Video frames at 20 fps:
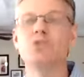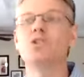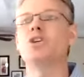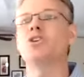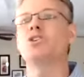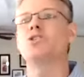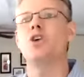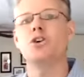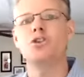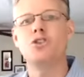to
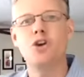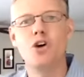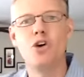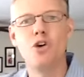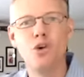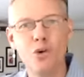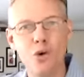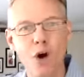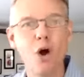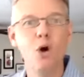start to
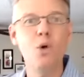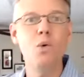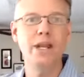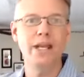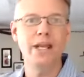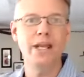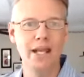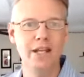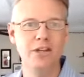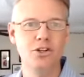grow
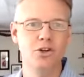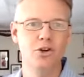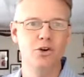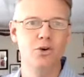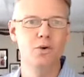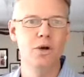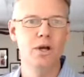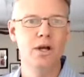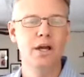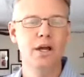it in
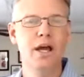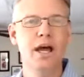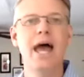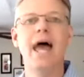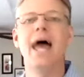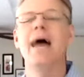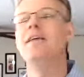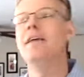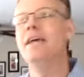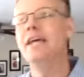you.
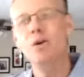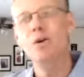And it